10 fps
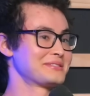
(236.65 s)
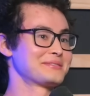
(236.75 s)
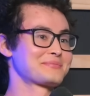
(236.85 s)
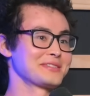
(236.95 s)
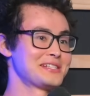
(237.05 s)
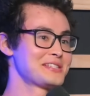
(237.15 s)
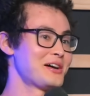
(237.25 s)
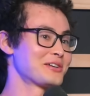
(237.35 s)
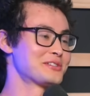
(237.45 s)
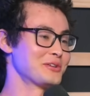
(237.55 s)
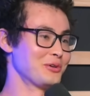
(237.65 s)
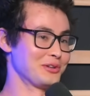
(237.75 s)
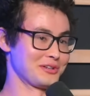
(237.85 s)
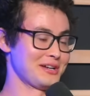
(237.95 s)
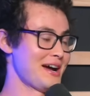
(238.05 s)
right, right. Let's yeah. talk
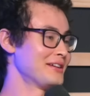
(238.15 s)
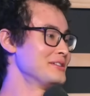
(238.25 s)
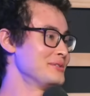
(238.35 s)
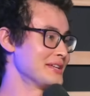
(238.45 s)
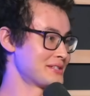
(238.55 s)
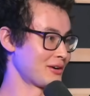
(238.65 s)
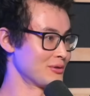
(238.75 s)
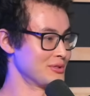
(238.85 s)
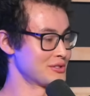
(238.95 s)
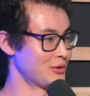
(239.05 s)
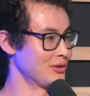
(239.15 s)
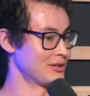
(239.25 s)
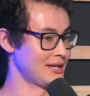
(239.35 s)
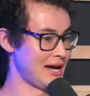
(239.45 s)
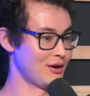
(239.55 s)
solar. How did you get started with solar
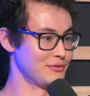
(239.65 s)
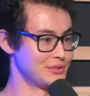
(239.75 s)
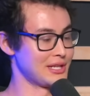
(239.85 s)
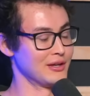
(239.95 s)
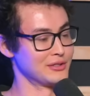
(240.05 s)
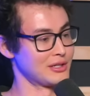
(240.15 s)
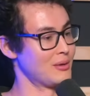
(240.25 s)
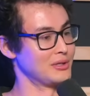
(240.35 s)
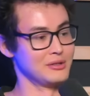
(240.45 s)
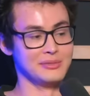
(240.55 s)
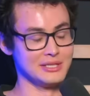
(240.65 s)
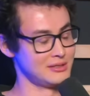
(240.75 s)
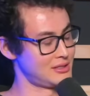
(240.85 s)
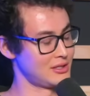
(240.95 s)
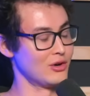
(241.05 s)
and how have you scaled your company to be
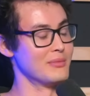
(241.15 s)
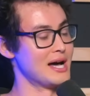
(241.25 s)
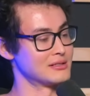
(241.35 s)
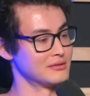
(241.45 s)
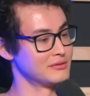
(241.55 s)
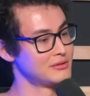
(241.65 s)
so massive?